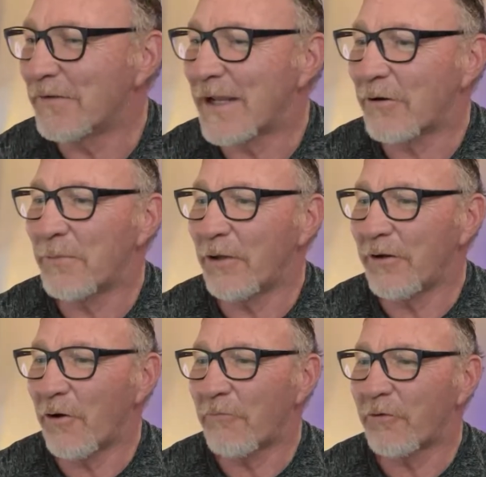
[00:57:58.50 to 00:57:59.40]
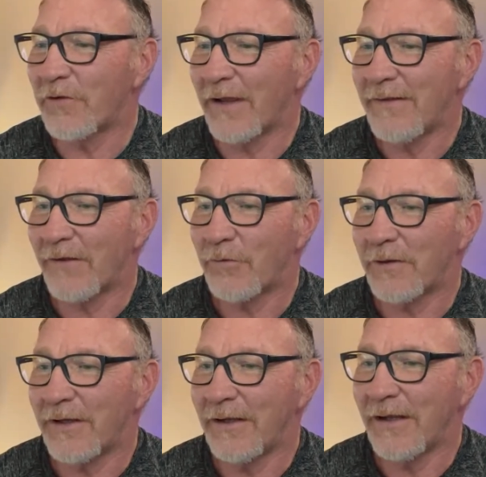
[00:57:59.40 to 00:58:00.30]
Veritha says, accountability and
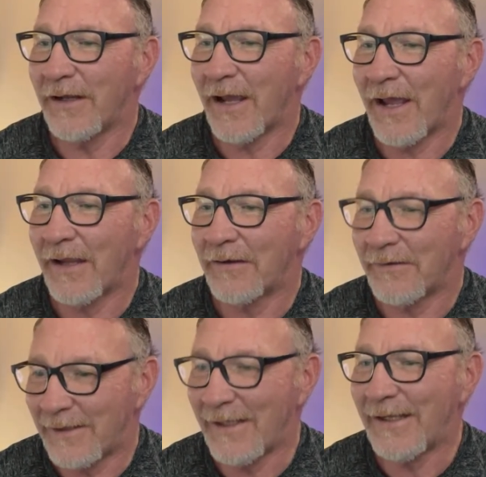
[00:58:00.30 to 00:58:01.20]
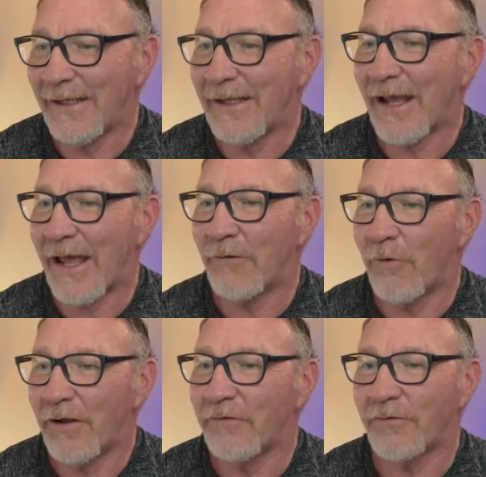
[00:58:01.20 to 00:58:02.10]
oversight, that's what
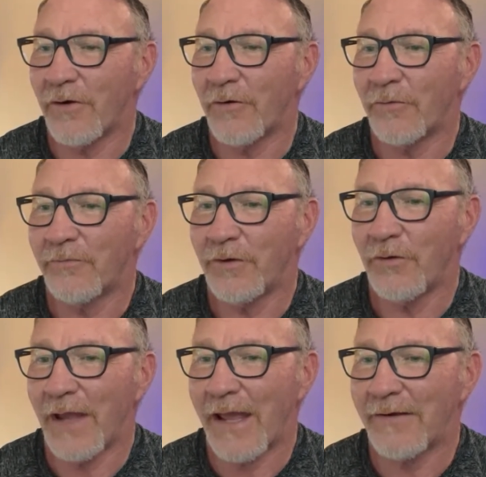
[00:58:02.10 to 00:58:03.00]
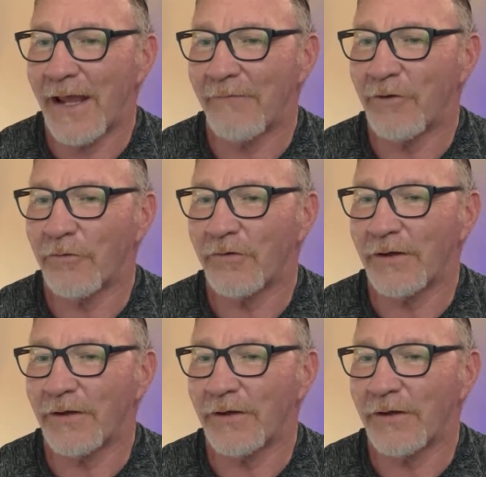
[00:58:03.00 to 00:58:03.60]
DEI was, though. You had to have your